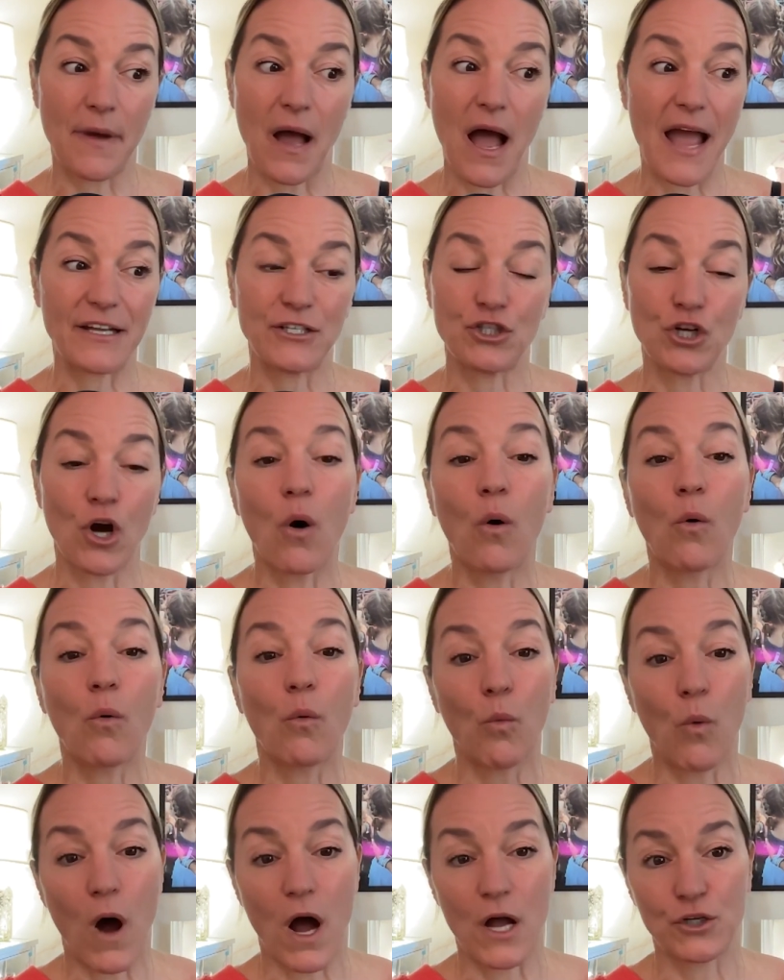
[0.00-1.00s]
I don't
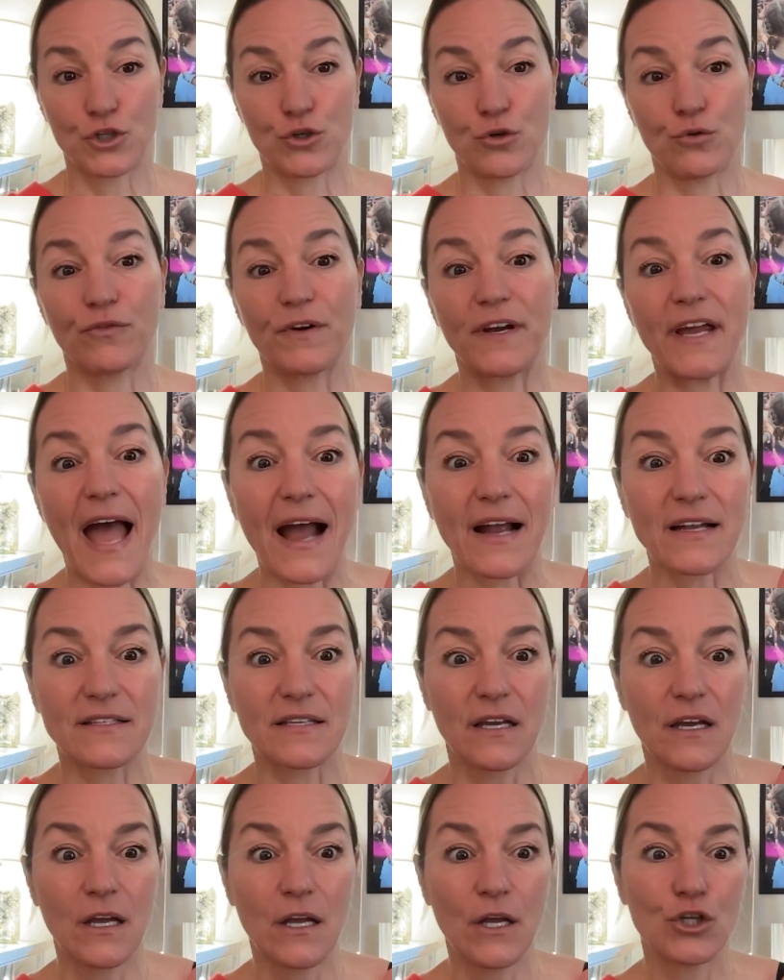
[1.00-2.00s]
want to
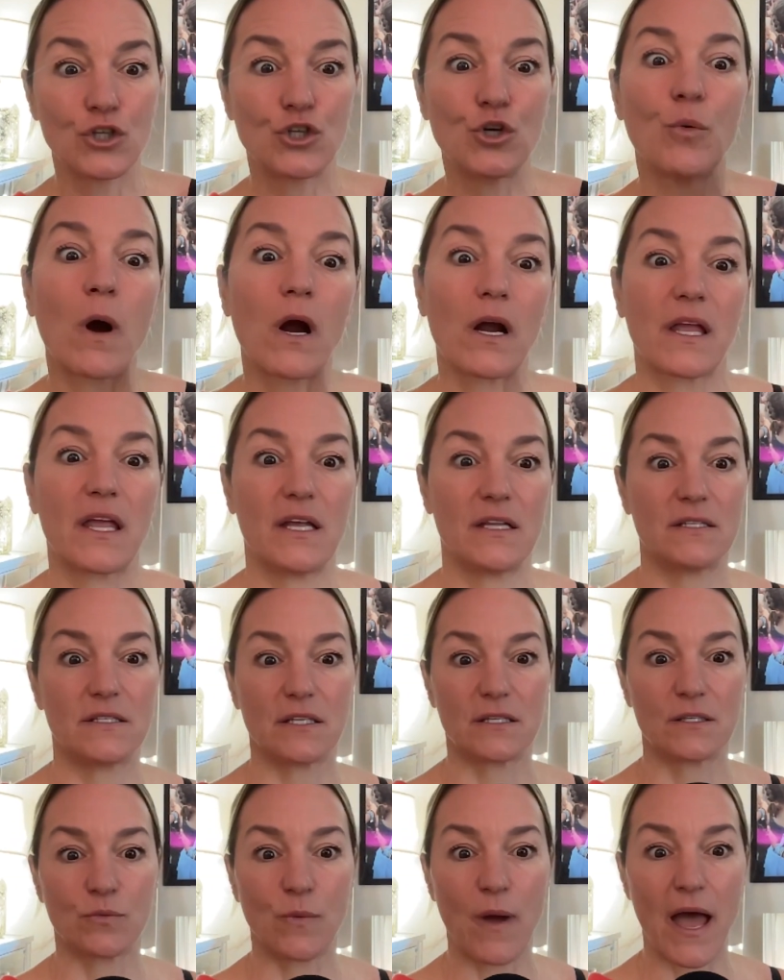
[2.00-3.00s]
react to our kids
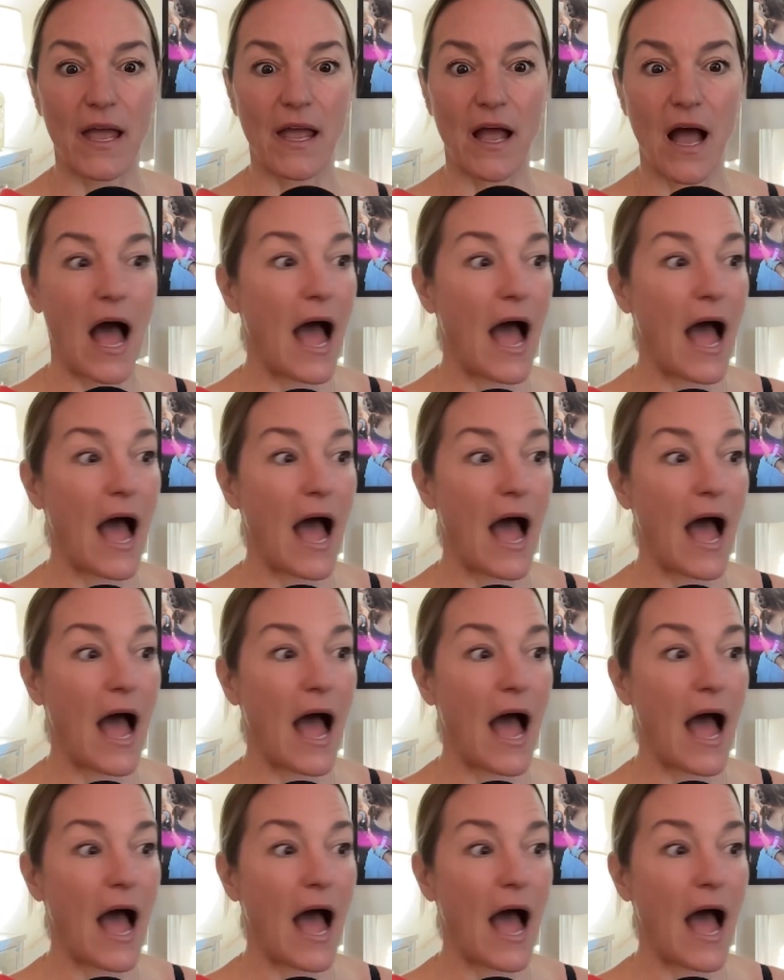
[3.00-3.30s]
this way.